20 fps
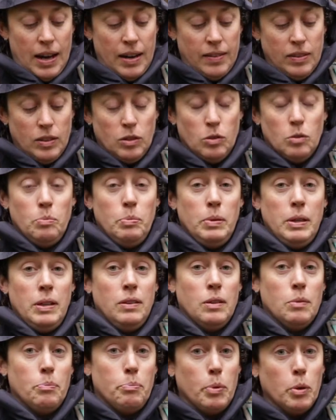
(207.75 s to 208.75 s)
This would be in
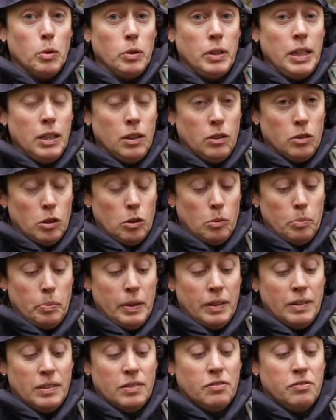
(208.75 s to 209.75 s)
the bolete group.
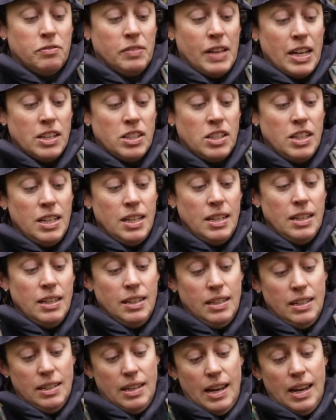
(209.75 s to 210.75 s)
It's fleshy
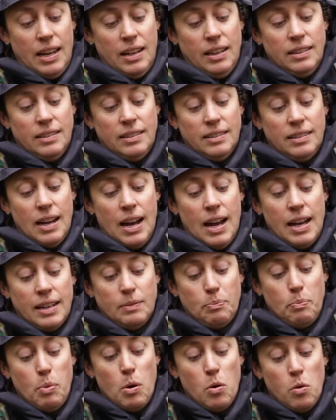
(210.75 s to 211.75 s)
and it's got
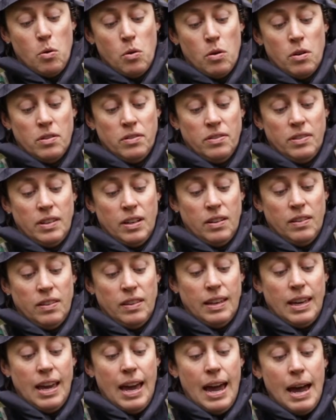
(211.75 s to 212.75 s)
pores under the
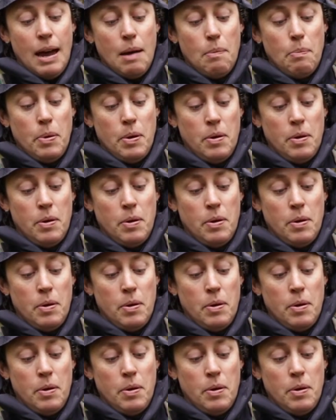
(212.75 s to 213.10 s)
cap.